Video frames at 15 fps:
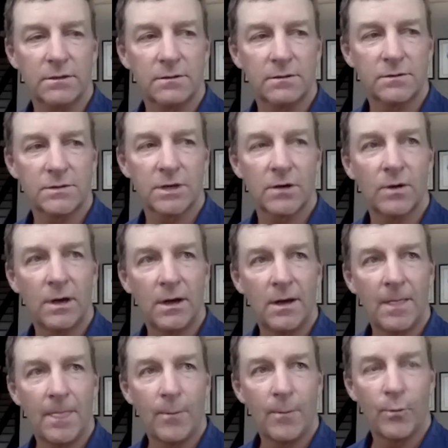So
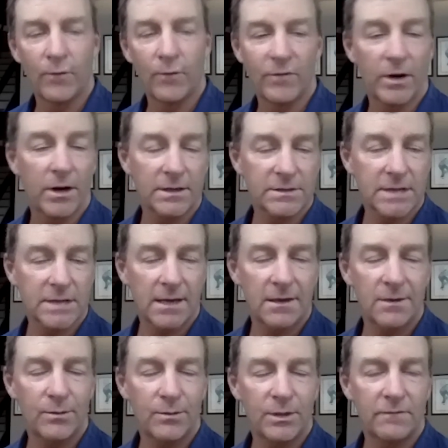we're very excited
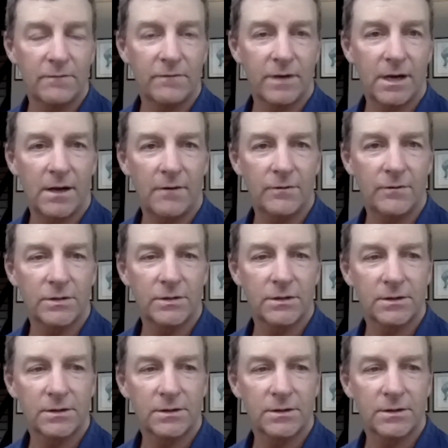to be involved.